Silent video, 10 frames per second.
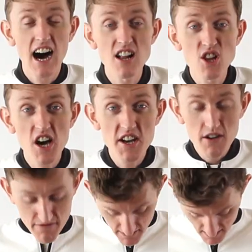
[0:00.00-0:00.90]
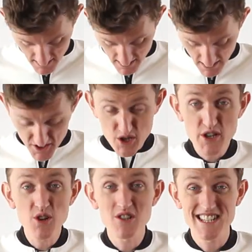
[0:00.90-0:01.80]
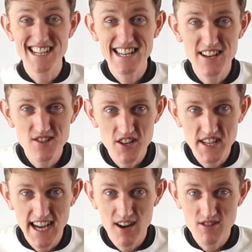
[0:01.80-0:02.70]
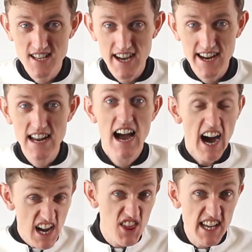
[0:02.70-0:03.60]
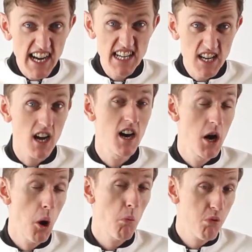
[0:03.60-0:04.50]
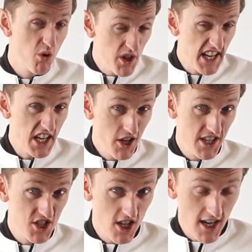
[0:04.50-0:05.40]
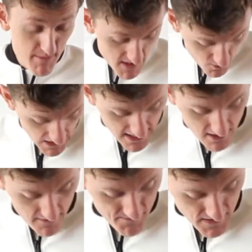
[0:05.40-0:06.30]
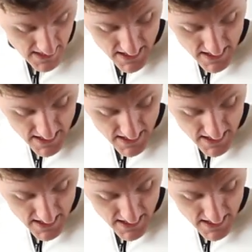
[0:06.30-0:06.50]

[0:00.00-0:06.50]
A lot of the little details on the outside, I think I did a pretty good job as well.